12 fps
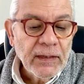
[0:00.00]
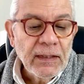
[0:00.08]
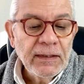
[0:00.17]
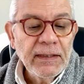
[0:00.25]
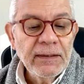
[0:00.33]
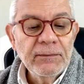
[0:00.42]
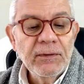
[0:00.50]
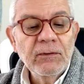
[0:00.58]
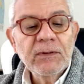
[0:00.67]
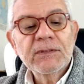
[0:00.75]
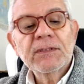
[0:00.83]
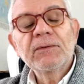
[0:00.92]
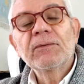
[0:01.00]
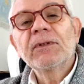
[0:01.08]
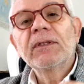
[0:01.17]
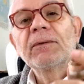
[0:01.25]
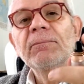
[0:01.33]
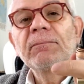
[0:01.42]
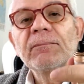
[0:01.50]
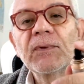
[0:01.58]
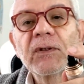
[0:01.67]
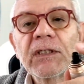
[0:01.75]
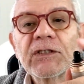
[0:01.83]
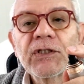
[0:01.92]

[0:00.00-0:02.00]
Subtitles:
it's you can